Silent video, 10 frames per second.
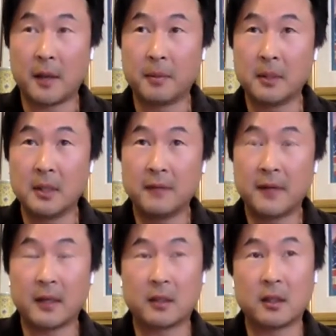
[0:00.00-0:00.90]
I believe
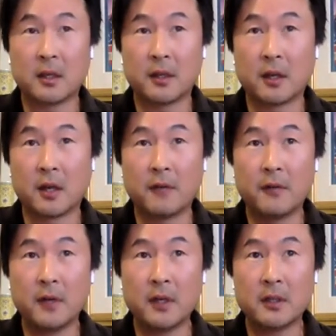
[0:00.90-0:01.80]
that the
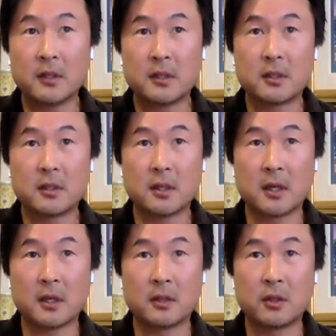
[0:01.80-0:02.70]
governance
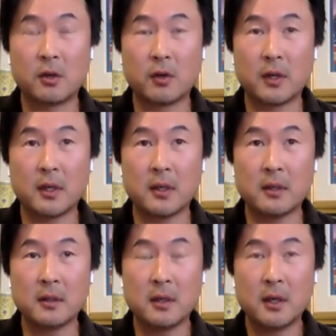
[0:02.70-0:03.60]

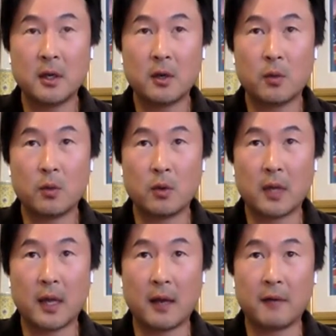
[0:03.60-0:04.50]
token will
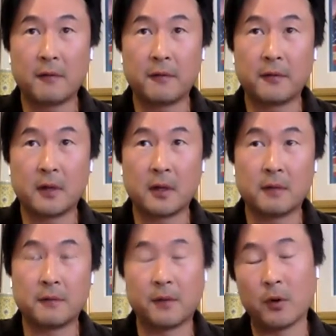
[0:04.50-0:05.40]
have
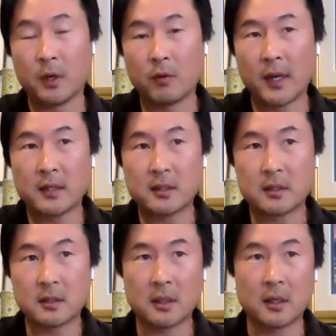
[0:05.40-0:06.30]
voting rights
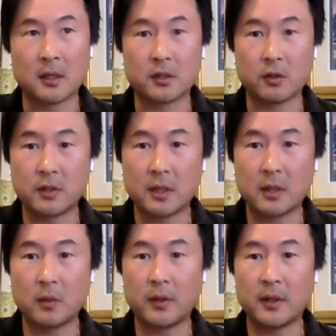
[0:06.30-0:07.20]

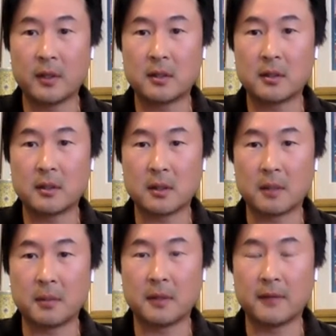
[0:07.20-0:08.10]
associated with it.
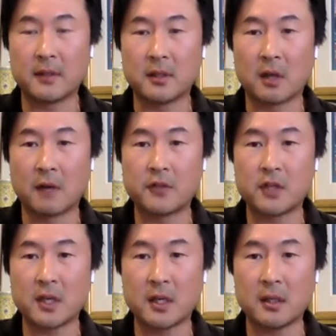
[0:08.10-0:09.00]
I believe it's an
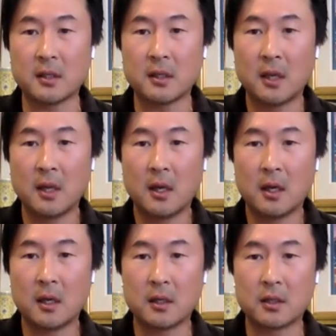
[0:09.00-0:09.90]
off-chain
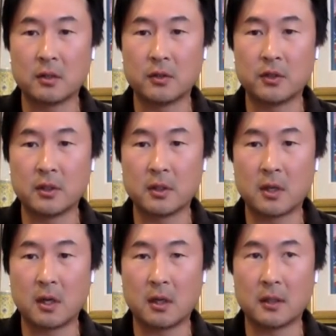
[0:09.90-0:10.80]
solution
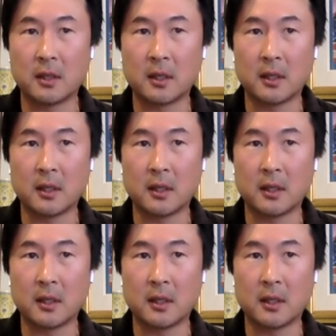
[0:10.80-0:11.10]
called